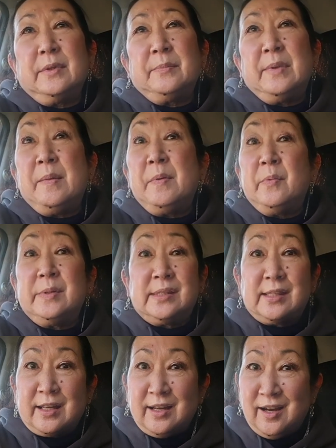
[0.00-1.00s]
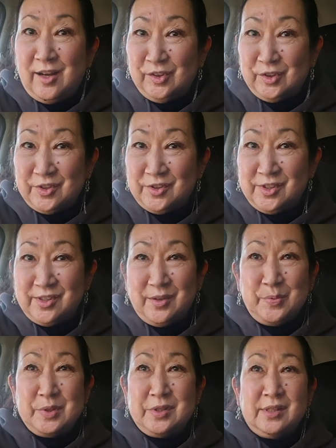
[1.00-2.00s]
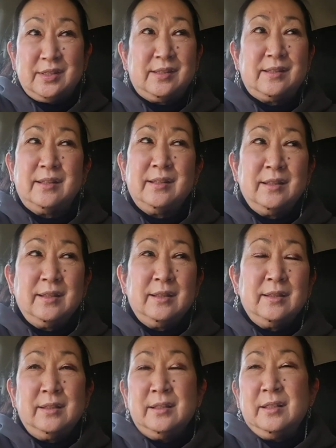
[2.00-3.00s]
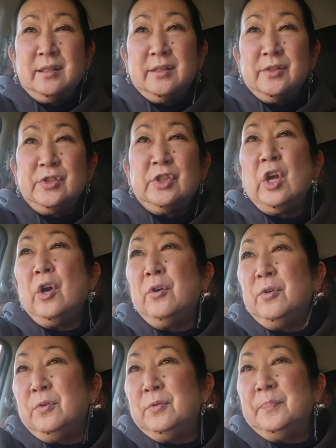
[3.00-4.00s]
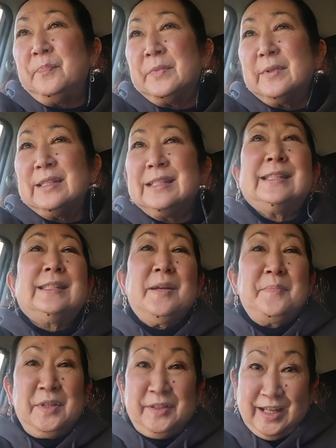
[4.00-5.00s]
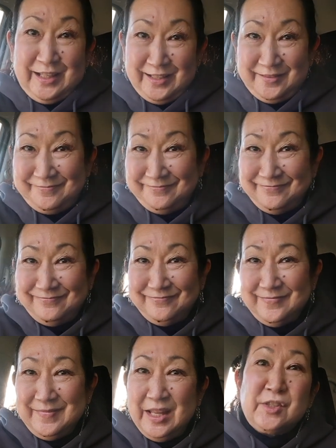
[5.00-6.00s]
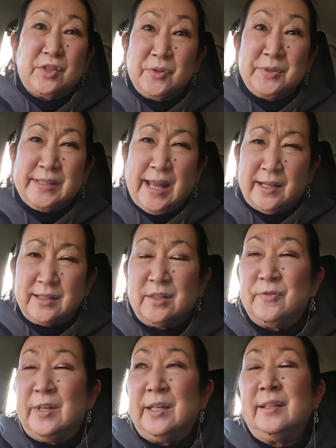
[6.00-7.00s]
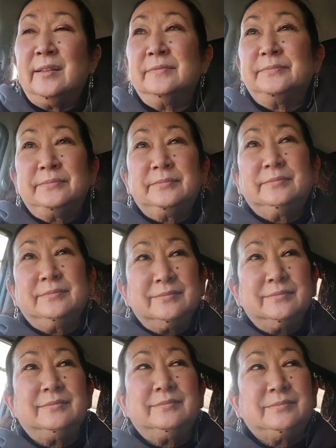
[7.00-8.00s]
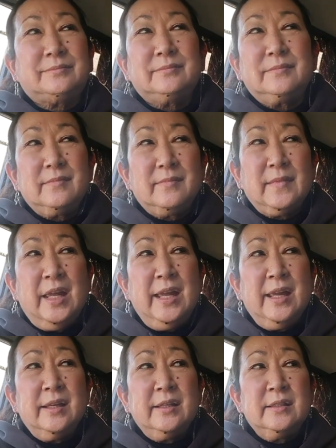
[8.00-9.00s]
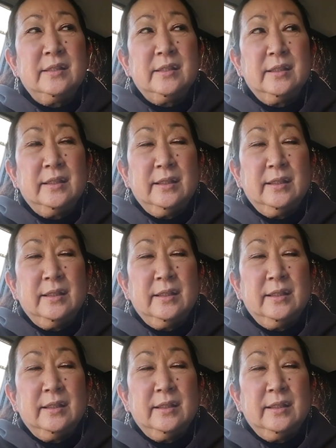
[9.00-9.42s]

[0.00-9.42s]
maybe it was the colors. It was just so stimulating and so satisfying. And